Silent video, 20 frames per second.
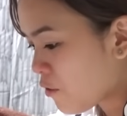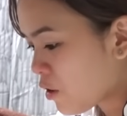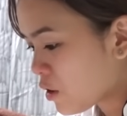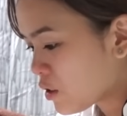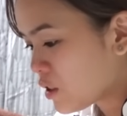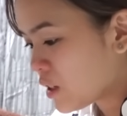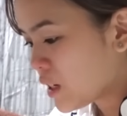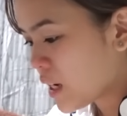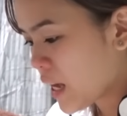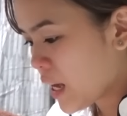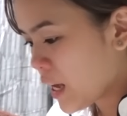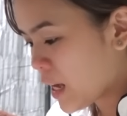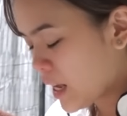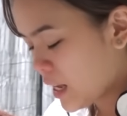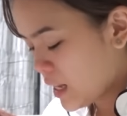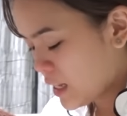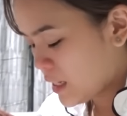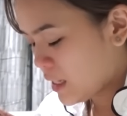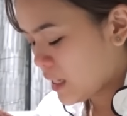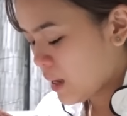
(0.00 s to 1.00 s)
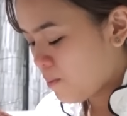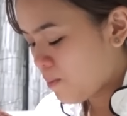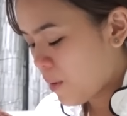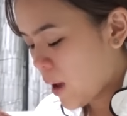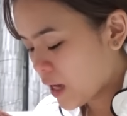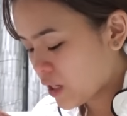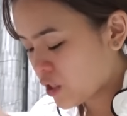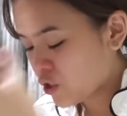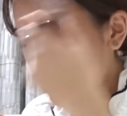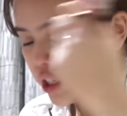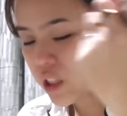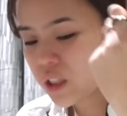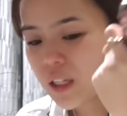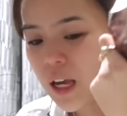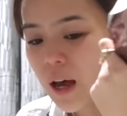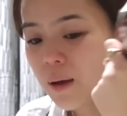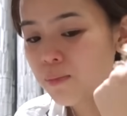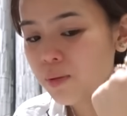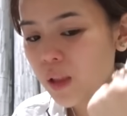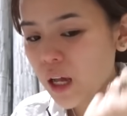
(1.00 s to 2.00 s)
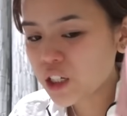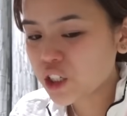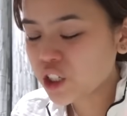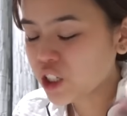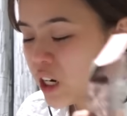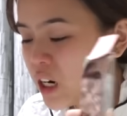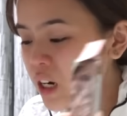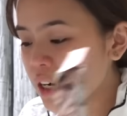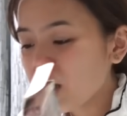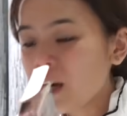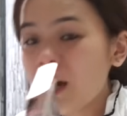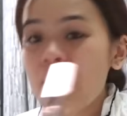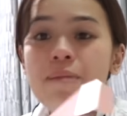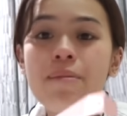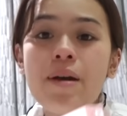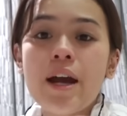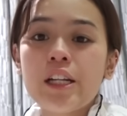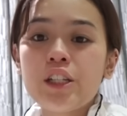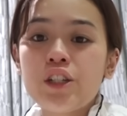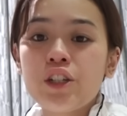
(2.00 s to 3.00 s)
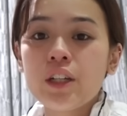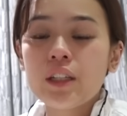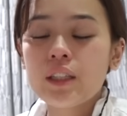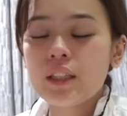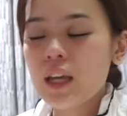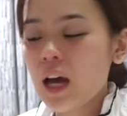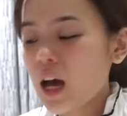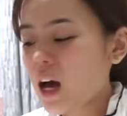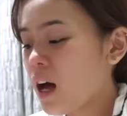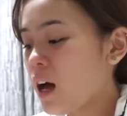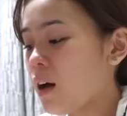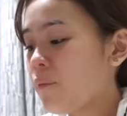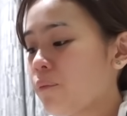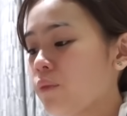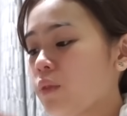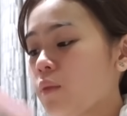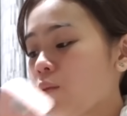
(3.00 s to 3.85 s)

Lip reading: for today is the Patrick Ta blusher, Patrick Ta